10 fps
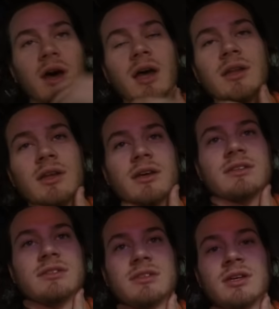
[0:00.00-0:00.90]

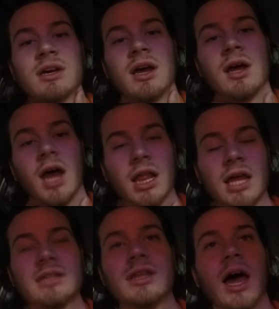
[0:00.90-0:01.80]
kindness. Nice. I
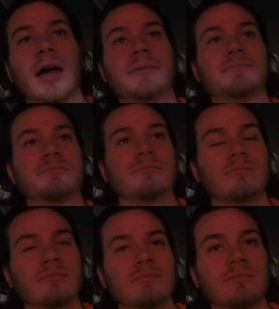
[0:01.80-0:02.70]
like that.
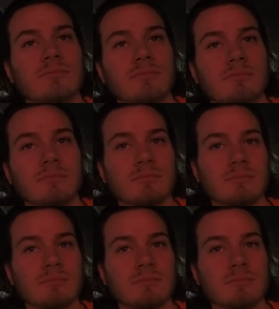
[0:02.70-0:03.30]
She